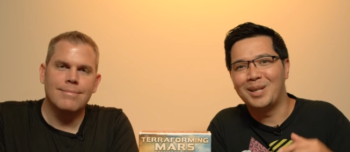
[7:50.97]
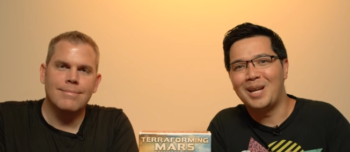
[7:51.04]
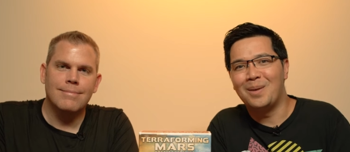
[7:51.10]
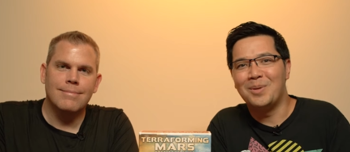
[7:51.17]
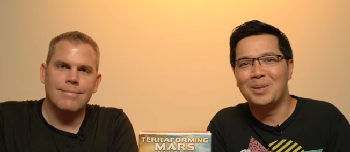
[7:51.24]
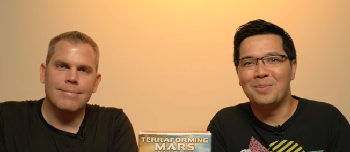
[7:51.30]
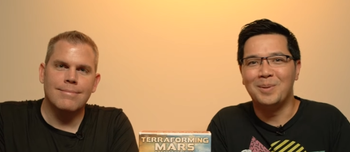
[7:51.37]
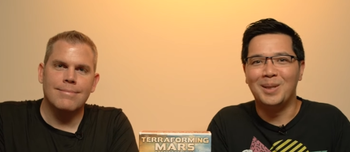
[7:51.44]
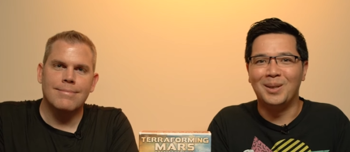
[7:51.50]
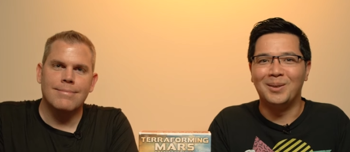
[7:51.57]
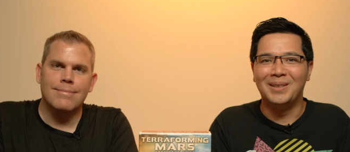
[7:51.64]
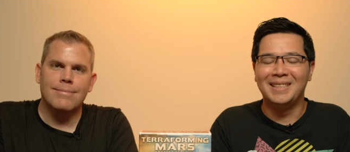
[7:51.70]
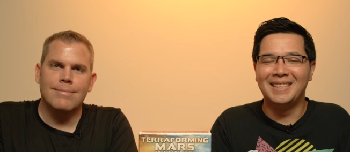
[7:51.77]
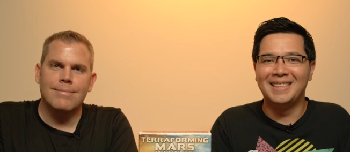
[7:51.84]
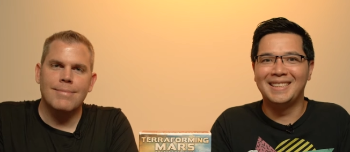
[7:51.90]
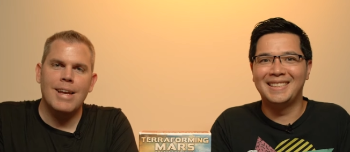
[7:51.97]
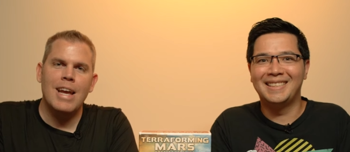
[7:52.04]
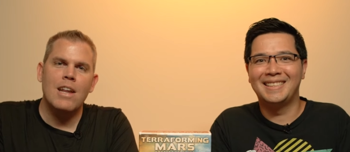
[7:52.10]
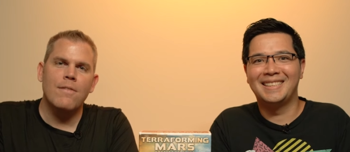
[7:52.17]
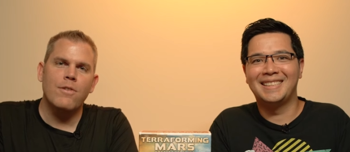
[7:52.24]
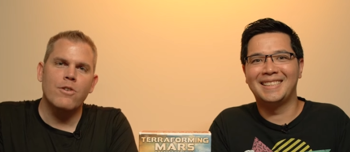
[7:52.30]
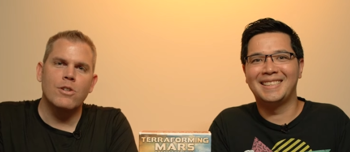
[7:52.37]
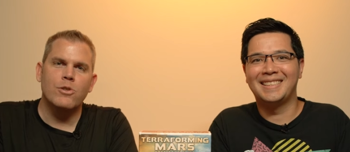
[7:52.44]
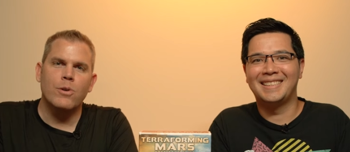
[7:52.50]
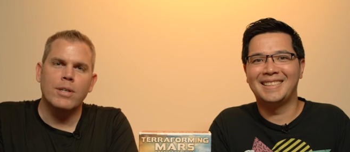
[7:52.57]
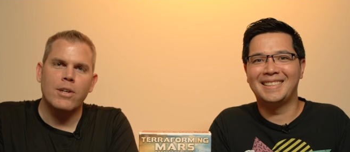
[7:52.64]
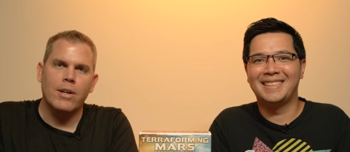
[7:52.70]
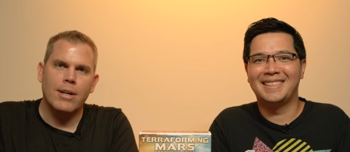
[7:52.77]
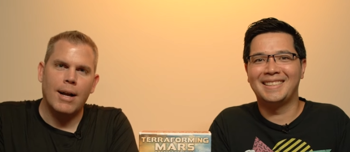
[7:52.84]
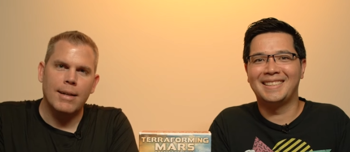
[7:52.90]
Speaker 1: comments
Speaker 2: below. And if you're enjoying
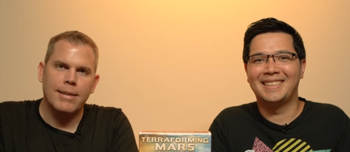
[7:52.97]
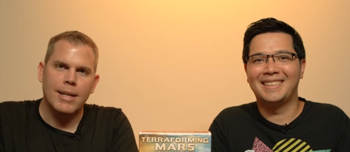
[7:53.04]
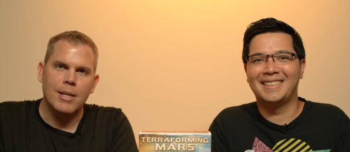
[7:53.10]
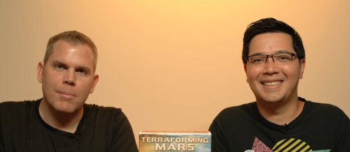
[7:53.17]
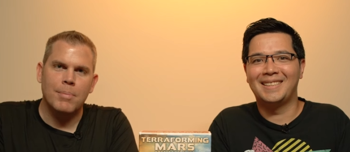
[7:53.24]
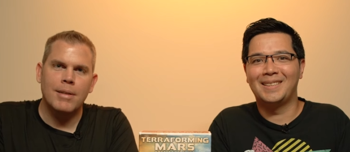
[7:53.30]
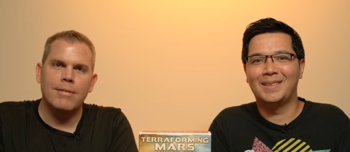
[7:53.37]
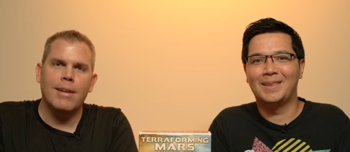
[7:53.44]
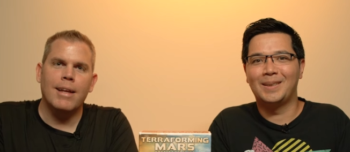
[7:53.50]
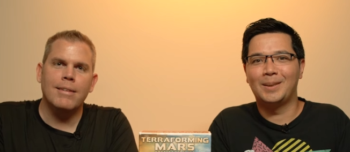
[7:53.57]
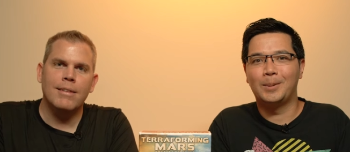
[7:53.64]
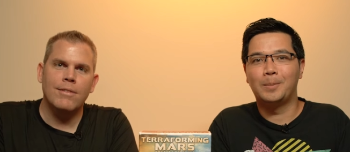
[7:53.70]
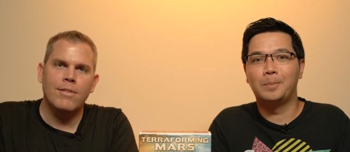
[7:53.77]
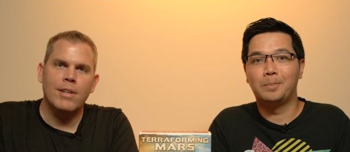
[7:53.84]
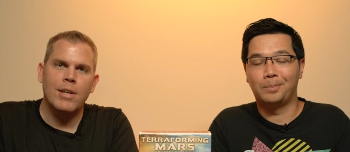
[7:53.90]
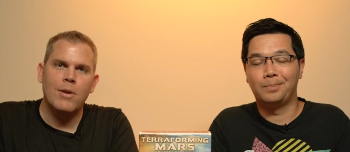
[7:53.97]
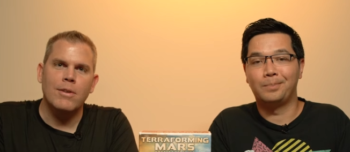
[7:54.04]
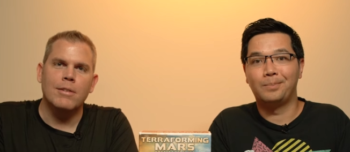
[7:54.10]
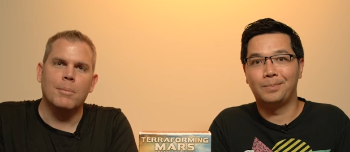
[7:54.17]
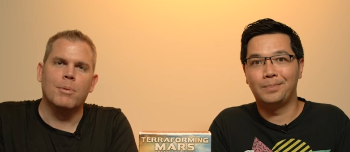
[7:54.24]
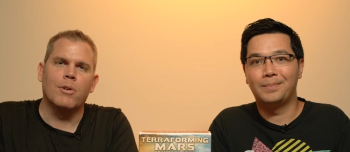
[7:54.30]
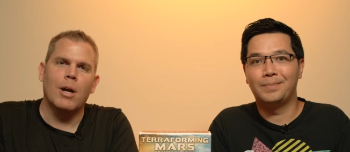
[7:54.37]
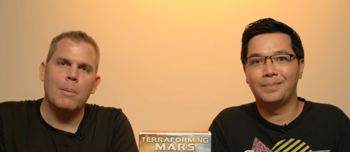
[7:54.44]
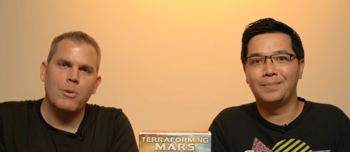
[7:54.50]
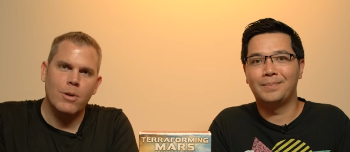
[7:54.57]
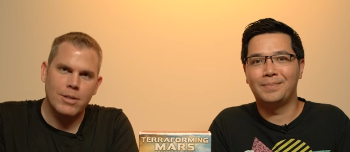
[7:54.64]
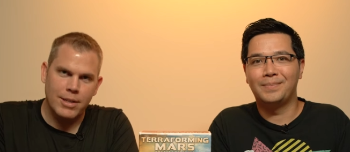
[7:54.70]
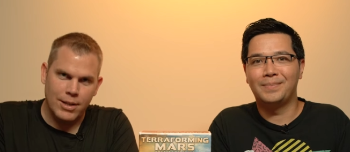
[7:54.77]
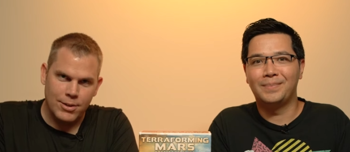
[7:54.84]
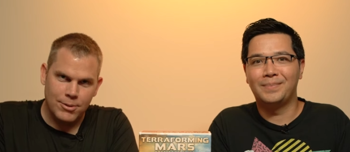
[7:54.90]
our content, please like this video and subscribe to
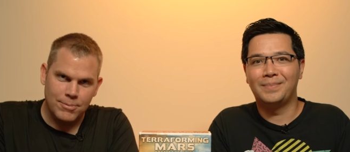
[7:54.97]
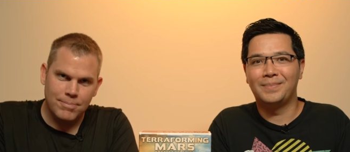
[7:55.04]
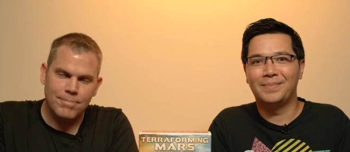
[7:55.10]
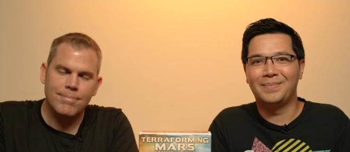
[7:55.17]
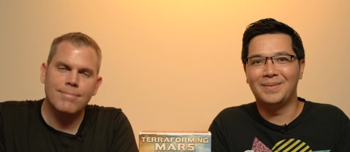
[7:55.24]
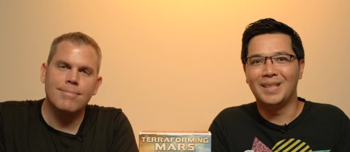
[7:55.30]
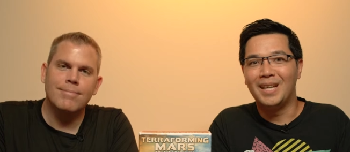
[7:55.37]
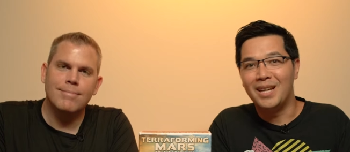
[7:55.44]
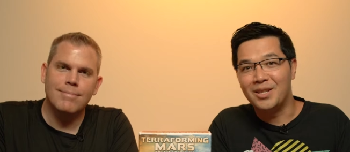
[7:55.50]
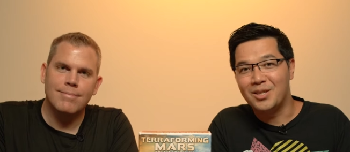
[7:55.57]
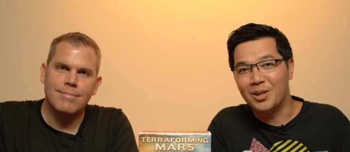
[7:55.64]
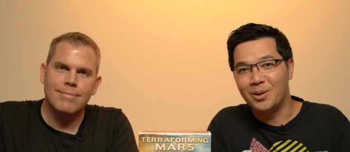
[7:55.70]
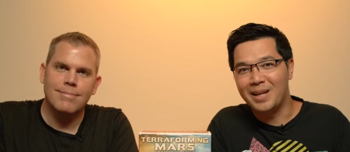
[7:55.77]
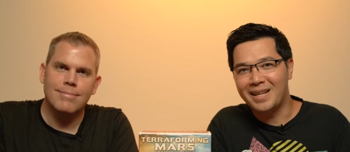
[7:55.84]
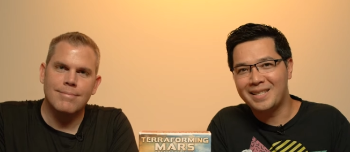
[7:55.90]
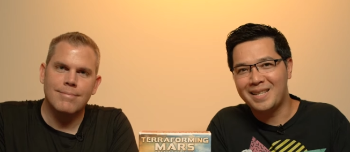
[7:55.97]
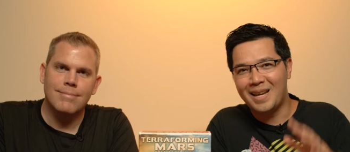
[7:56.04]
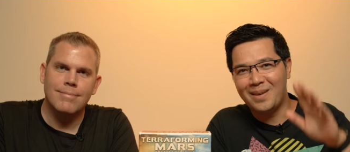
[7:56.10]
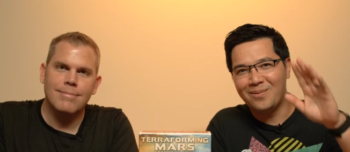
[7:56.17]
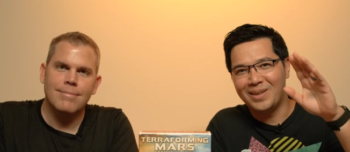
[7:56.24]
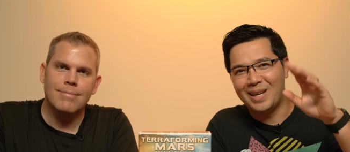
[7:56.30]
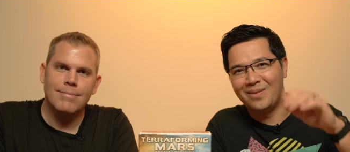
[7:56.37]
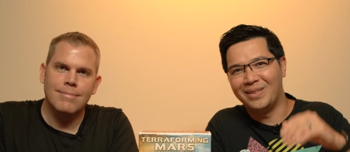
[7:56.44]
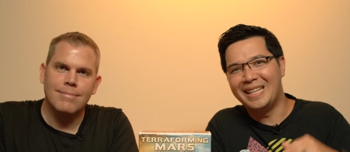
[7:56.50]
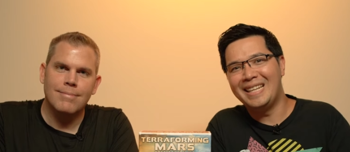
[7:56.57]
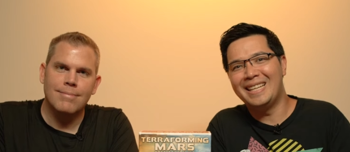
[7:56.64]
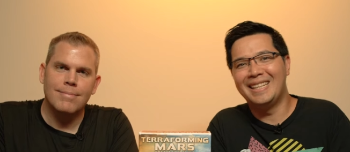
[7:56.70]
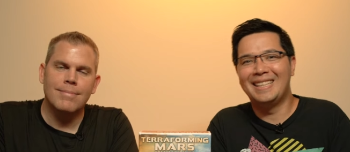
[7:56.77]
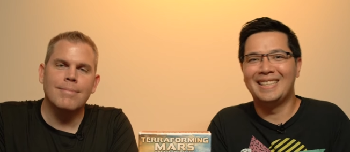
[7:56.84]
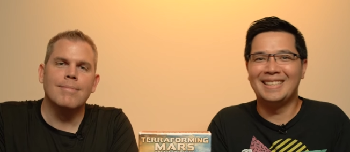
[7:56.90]
our channel.
Speaker 1: Until next time, I'm
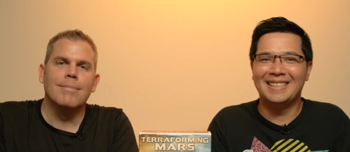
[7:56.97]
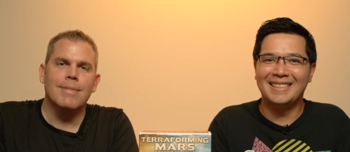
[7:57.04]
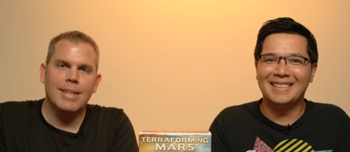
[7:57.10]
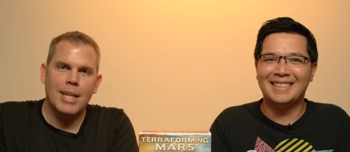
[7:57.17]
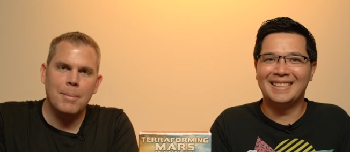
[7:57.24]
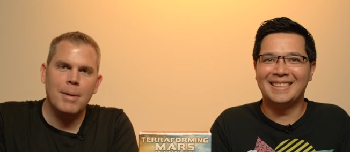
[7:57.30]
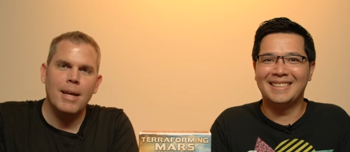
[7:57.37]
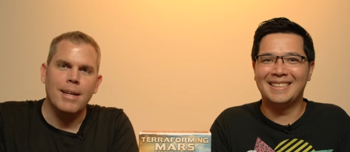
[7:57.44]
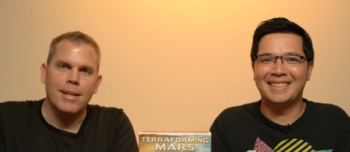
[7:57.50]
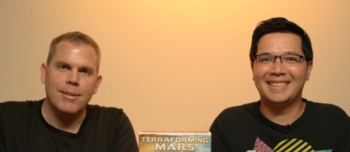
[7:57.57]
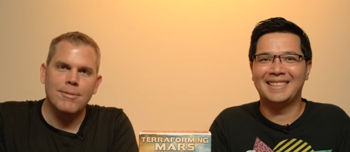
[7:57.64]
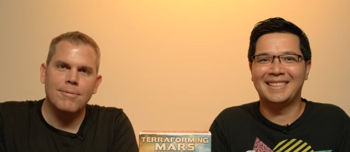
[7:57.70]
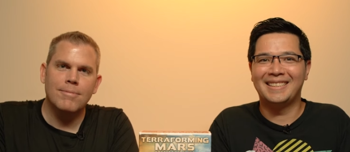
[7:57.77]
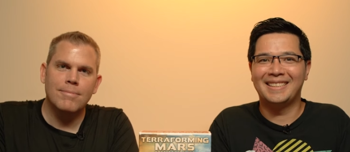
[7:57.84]
Lee.
Speaker 2: And I'm Kenny.